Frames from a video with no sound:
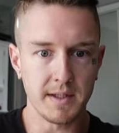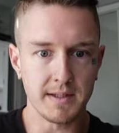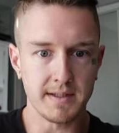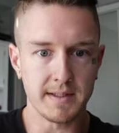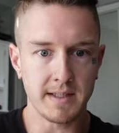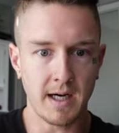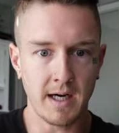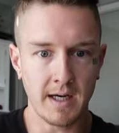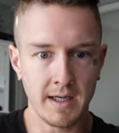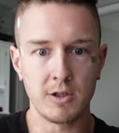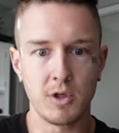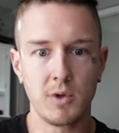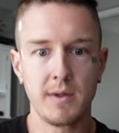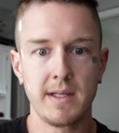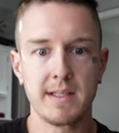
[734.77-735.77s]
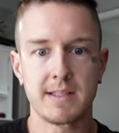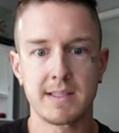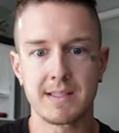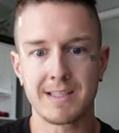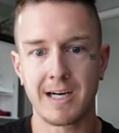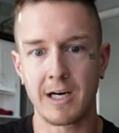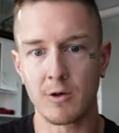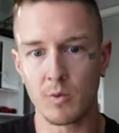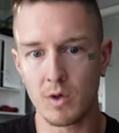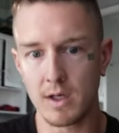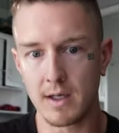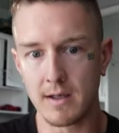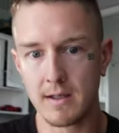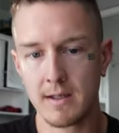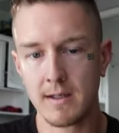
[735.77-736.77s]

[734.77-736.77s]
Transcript: assign who needs to sign what.